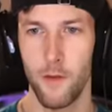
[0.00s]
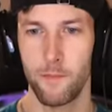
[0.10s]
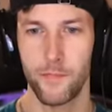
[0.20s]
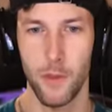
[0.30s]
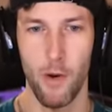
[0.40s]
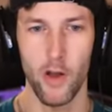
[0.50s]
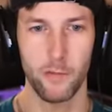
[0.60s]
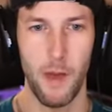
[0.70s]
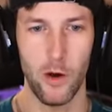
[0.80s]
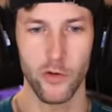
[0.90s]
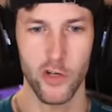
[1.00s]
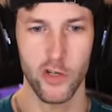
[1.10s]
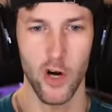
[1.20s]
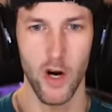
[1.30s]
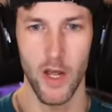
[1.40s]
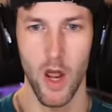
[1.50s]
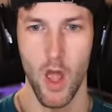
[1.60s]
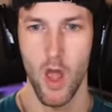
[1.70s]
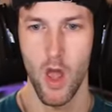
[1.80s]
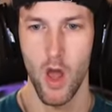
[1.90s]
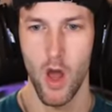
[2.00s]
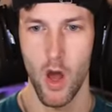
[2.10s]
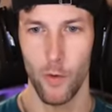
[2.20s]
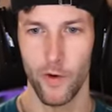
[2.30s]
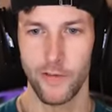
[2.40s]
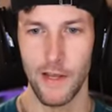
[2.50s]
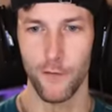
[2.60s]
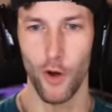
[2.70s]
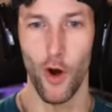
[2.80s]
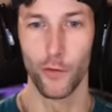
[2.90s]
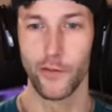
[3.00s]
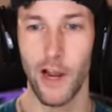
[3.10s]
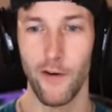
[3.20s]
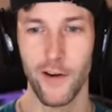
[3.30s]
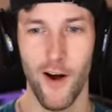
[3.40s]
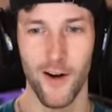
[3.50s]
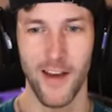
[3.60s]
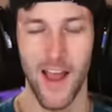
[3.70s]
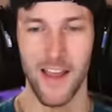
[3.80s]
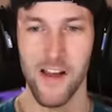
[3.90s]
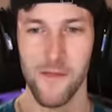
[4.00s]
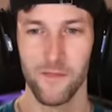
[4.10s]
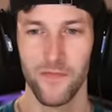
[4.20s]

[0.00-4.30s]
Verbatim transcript: the, the boss battle just started. Where's the evil? Oh, Scary Dog Day.